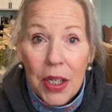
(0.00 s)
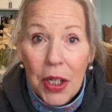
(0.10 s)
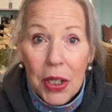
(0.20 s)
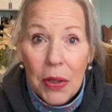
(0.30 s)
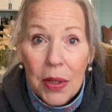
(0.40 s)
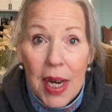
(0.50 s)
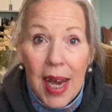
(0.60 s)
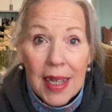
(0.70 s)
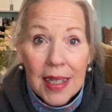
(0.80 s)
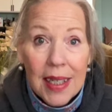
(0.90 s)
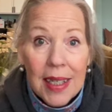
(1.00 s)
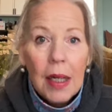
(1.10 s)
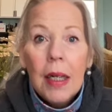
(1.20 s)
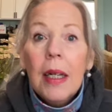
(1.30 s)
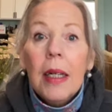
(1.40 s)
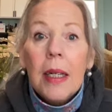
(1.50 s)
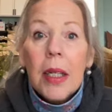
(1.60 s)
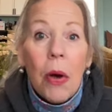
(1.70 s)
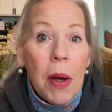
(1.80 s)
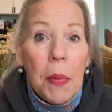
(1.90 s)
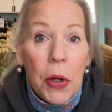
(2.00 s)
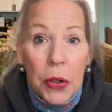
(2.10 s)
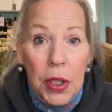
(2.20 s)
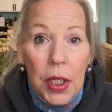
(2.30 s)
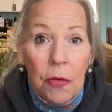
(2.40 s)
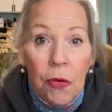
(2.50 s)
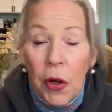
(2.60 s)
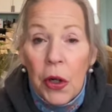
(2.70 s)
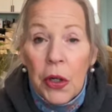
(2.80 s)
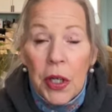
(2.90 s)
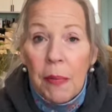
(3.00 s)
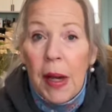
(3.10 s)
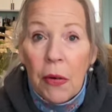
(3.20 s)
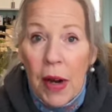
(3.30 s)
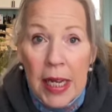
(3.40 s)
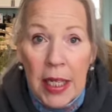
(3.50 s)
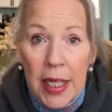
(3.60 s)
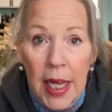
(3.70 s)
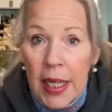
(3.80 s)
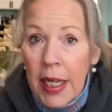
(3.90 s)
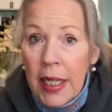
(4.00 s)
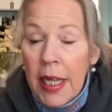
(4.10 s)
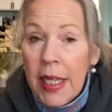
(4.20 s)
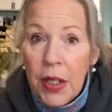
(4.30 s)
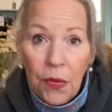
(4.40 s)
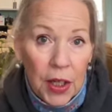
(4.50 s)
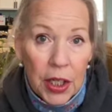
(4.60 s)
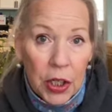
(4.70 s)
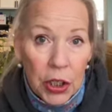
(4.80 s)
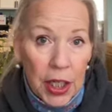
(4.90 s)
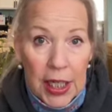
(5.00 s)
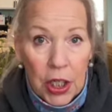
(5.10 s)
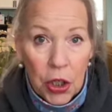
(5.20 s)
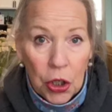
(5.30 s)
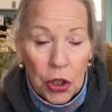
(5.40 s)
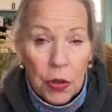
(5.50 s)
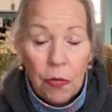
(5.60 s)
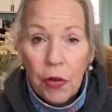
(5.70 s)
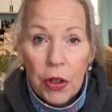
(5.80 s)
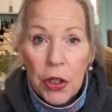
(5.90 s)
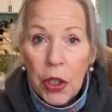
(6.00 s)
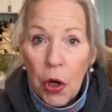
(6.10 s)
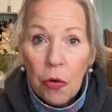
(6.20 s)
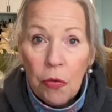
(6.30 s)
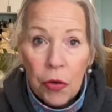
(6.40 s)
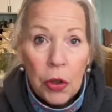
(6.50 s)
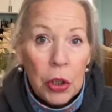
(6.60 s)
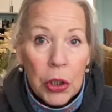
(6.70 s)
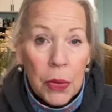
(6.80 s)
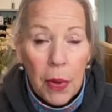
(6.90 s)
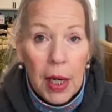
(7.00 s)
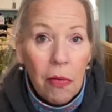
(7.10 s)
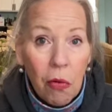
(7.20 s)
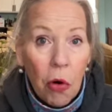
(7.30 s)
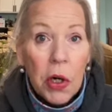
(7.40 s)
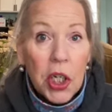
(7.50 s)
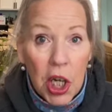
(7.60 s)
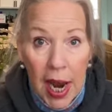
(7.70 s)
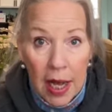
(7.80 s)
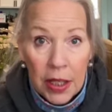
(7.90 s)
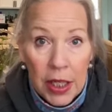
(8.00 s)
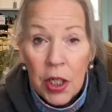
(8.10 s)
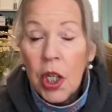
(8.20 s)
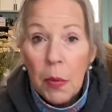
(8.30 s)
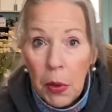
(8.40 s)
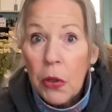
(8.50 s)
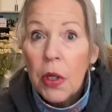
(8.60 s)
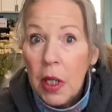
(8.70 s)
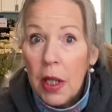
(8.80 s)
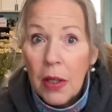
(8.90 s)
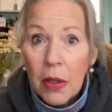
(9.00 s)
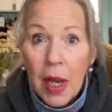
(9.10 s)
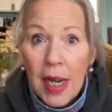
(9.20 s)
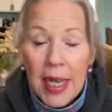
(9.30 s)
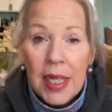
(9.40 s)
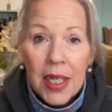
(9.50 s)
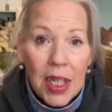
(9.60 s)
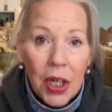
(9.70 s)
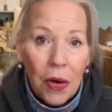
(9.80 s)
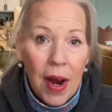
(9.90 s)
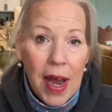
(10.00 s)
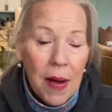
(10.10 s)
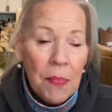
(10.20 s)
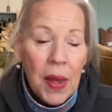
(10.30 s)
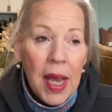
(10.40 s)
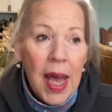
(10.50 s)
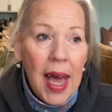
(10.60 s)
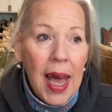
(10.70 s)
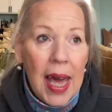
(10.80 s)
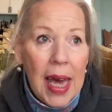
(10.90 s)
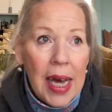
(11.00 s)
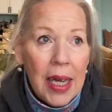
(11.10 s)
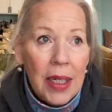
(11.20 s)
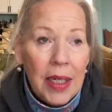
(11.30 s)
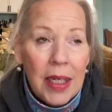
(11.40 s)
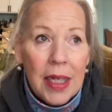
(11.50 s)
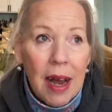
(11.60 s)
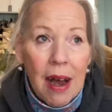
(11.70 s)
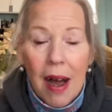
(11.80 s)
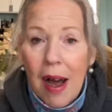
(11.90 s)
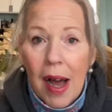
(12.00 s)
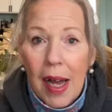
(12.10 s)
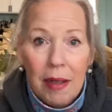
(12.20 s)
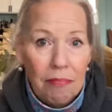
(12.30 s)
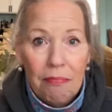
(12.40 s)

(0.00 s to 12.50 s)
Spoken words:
to use next. So I posted photos of my grandson in his vehicle t-shirt for the Sew Frugal 24 challenge. I posted those on Instagram, and I